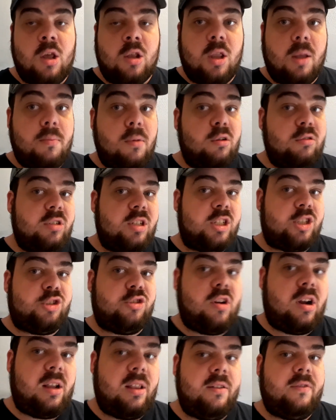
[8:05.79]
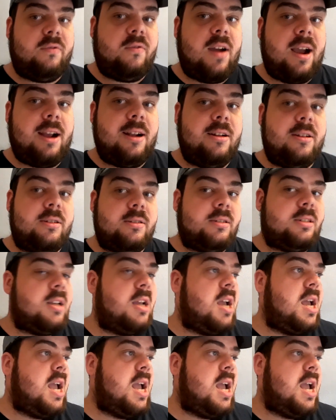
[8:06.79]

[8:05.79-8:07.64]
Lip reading: The most destructive letters